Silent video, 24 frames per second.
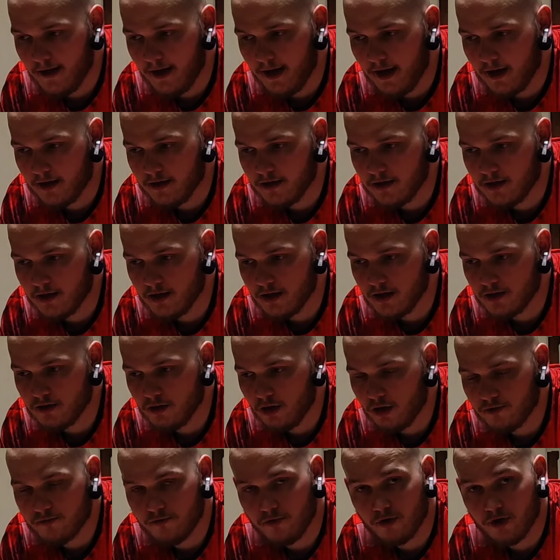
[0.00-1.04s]
And
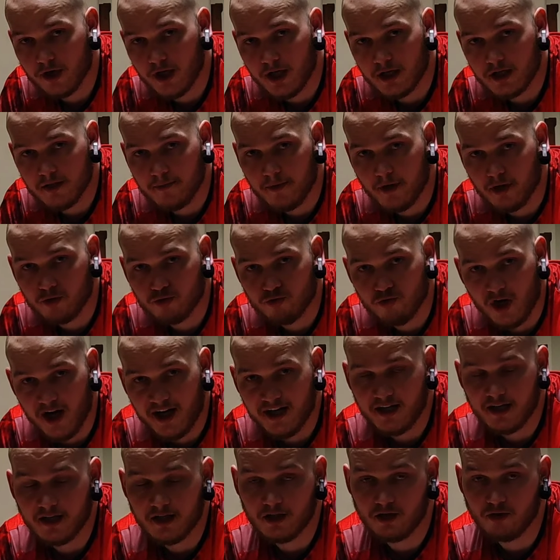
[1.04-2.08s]
don't forget about
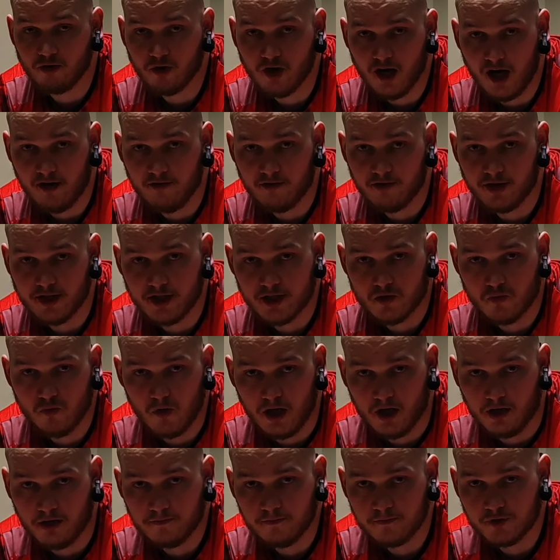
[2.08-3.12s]
training and recovery as
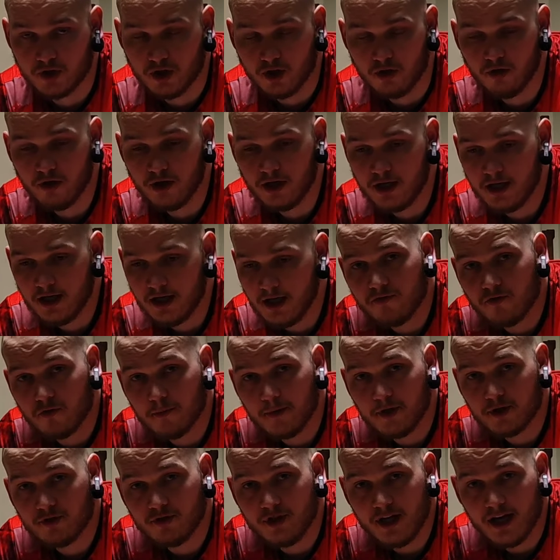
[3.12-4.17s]
well. So that's it for
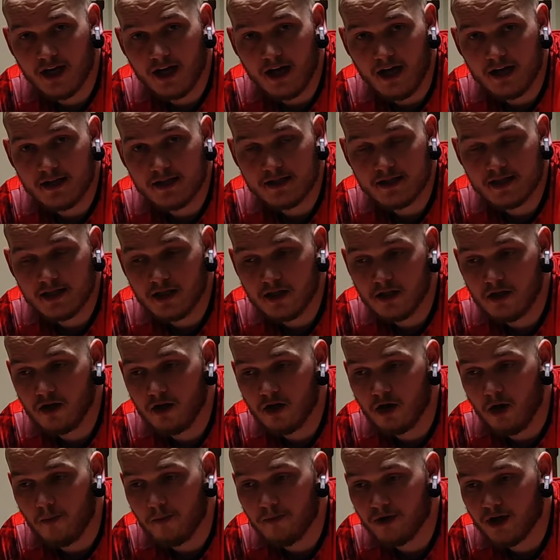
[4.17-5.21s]
me today, guys.
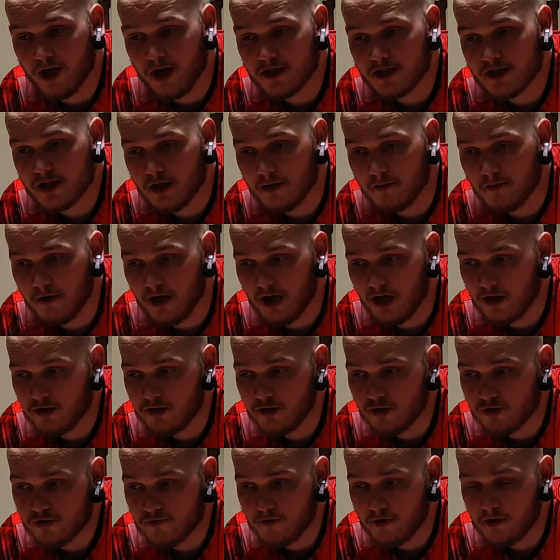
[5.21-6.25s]
Hope you got some
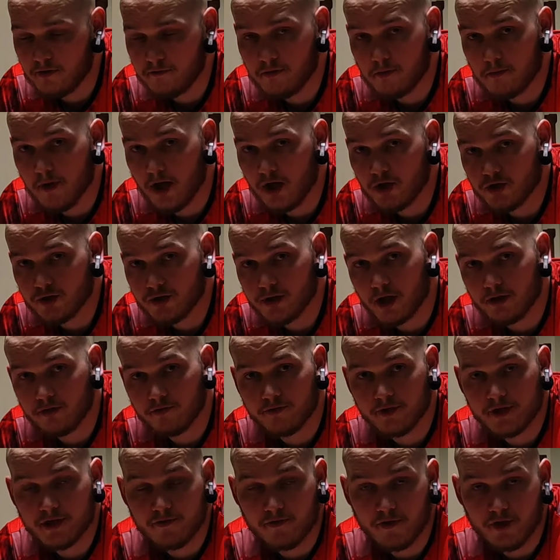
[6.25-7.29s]
useful information out
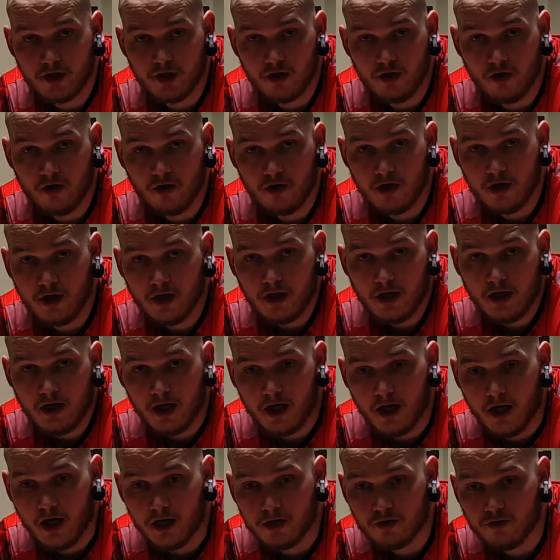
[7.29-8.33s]
of this video
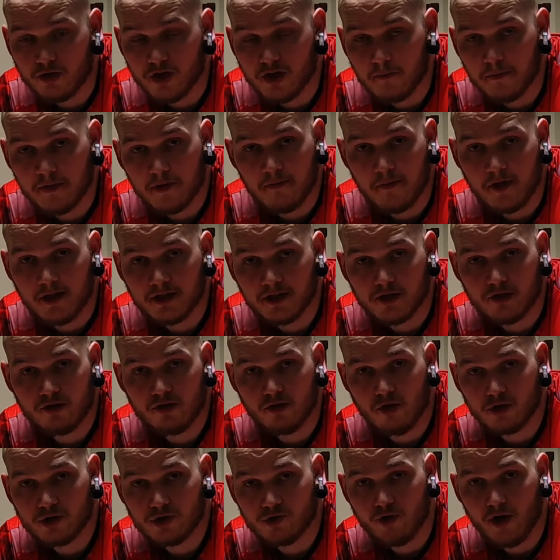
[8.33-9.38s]
to implement in
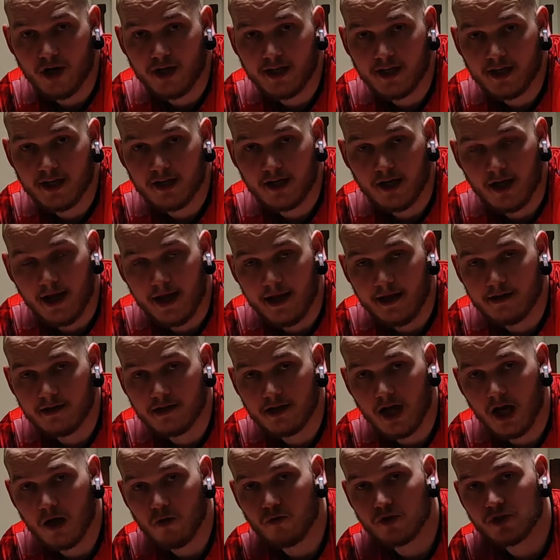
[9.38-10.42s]
your training,
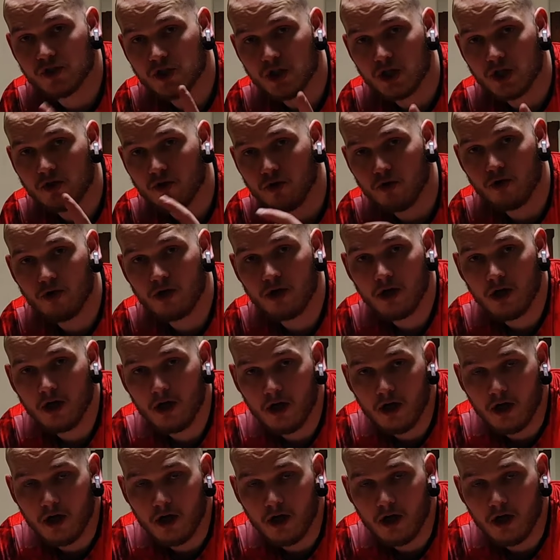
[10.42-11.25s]
and I will see you